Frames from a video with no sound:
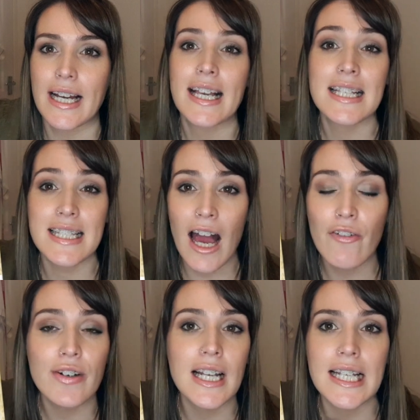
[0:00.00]
It's
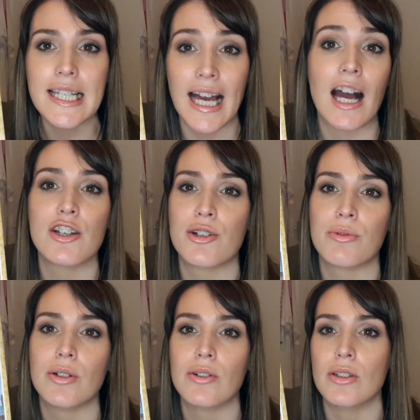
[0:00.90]
definitely
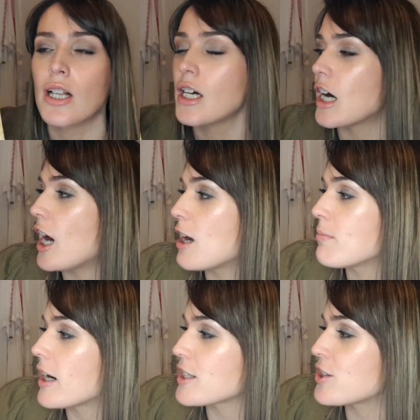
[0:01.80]
casual.
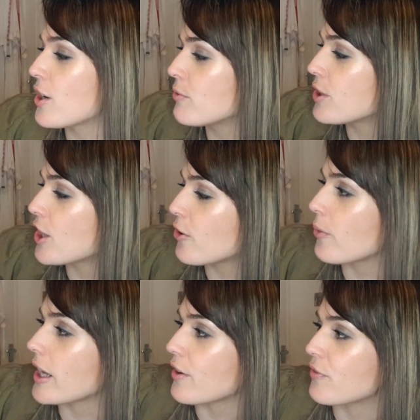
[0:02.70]
Um, I don't
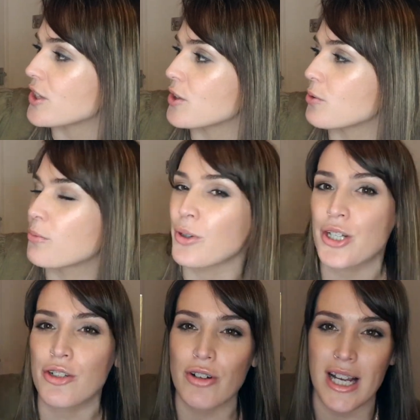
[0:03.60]
know if you
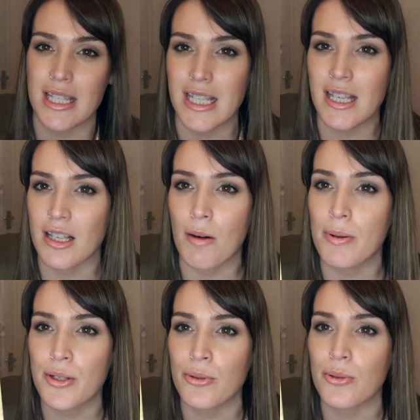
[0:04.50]
would dress this up
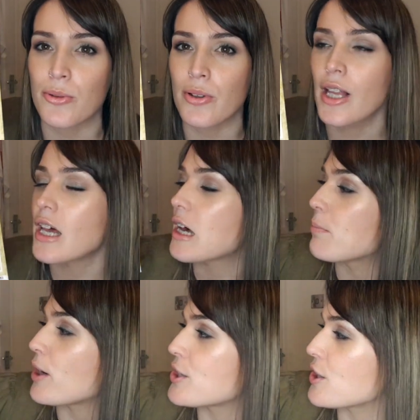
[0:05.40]
at all,
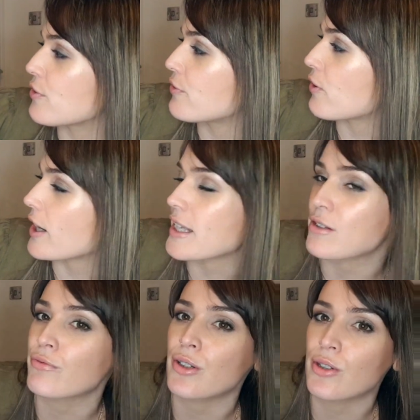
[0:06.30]
but I do feel like it's
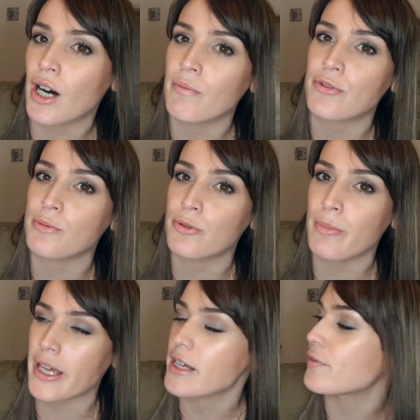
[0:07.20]
a real comfortable
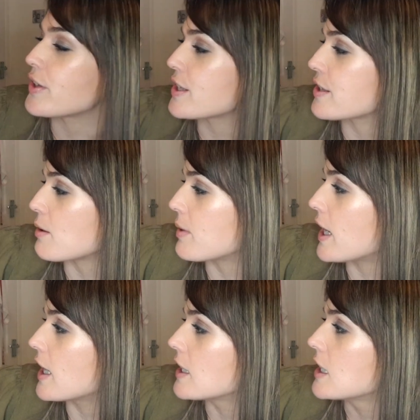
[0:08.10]
make for the
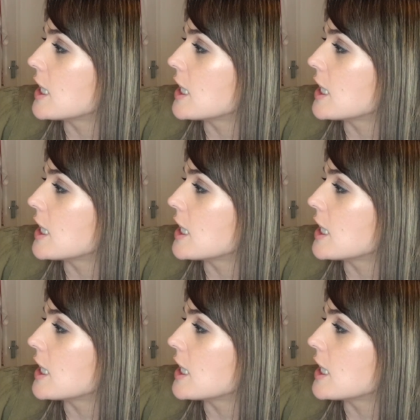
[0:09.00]
summer.